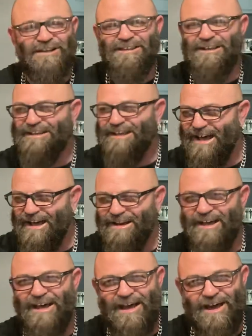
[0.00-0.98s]
You got
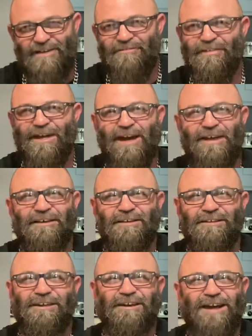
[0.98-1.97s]
to have that.
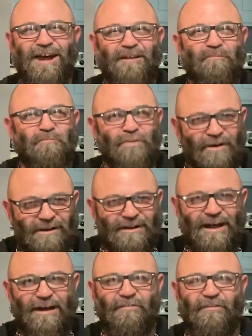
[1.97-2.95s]
You got to put it
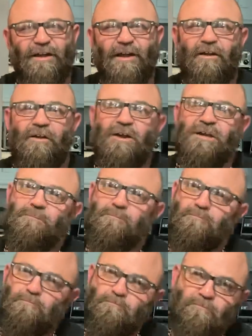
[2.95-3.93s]
out there,
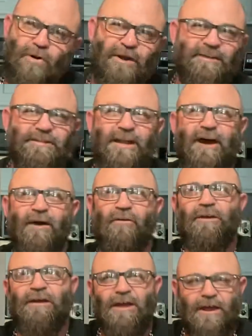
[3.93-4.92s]
put it
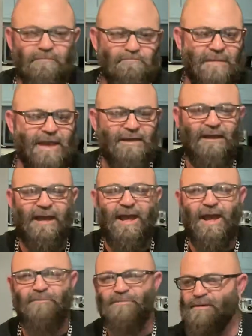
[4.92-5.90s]
down, and make it
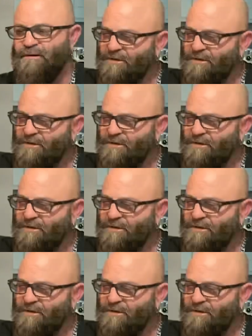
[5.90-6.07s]
happen.